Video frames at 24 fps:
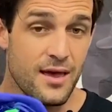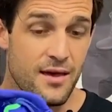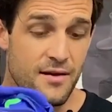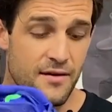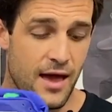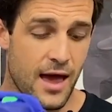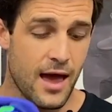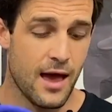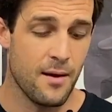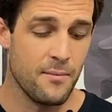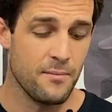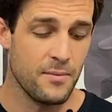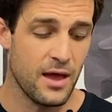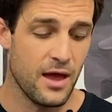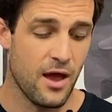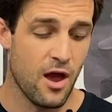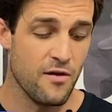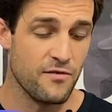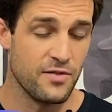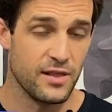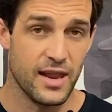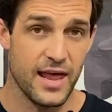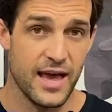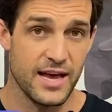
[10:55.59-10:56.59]

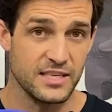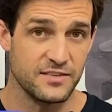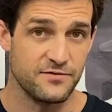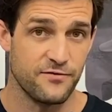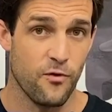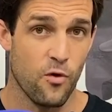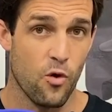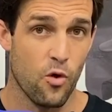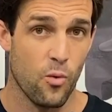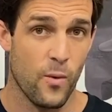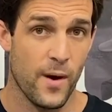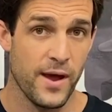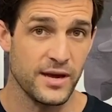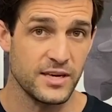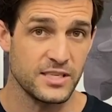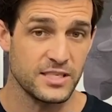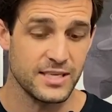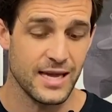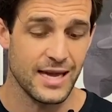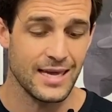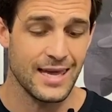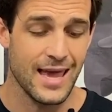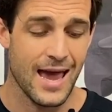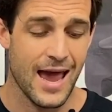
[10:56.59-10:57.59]
over the last 4
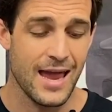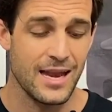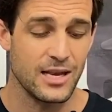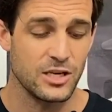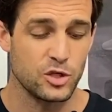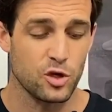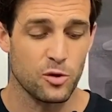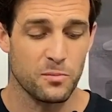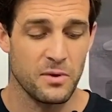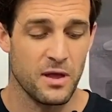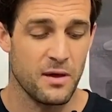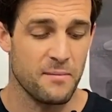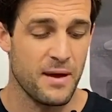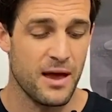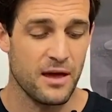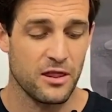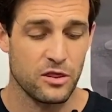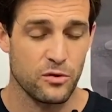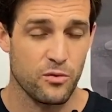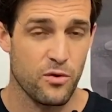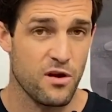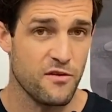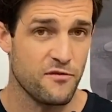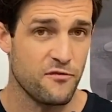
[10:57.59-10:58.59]
weeks. Again, it took me
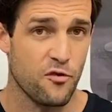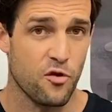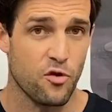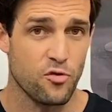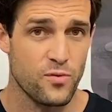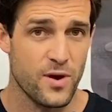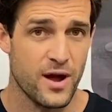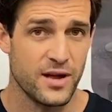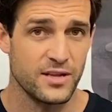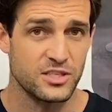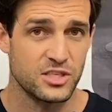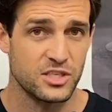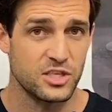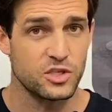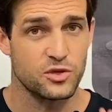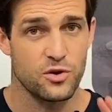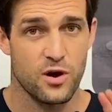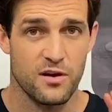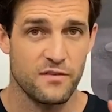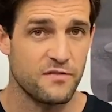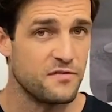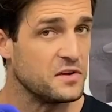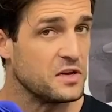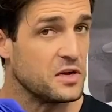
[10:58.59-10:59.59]
about 3 or 4 runs to
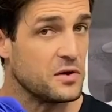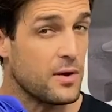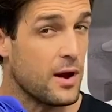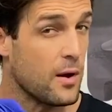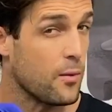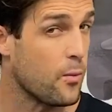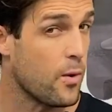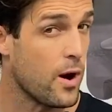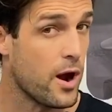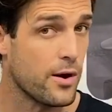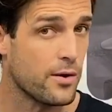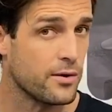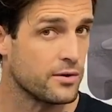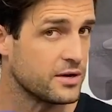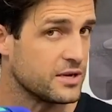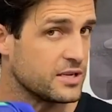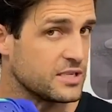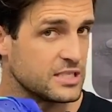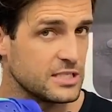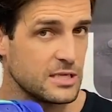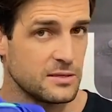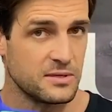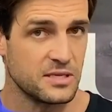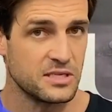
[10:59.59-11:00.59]
try and figure out where I'm going to
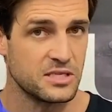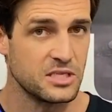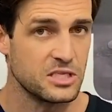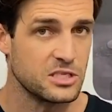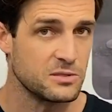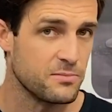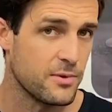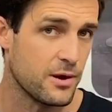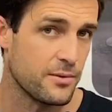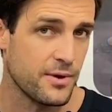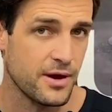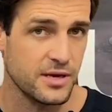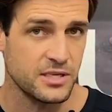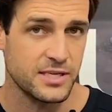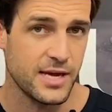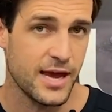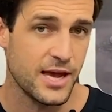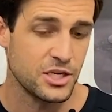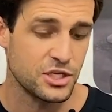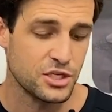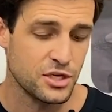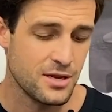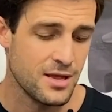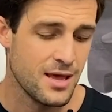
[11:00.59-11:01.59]
slip this into my
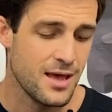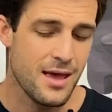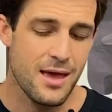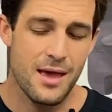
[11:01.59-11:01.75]
rotation,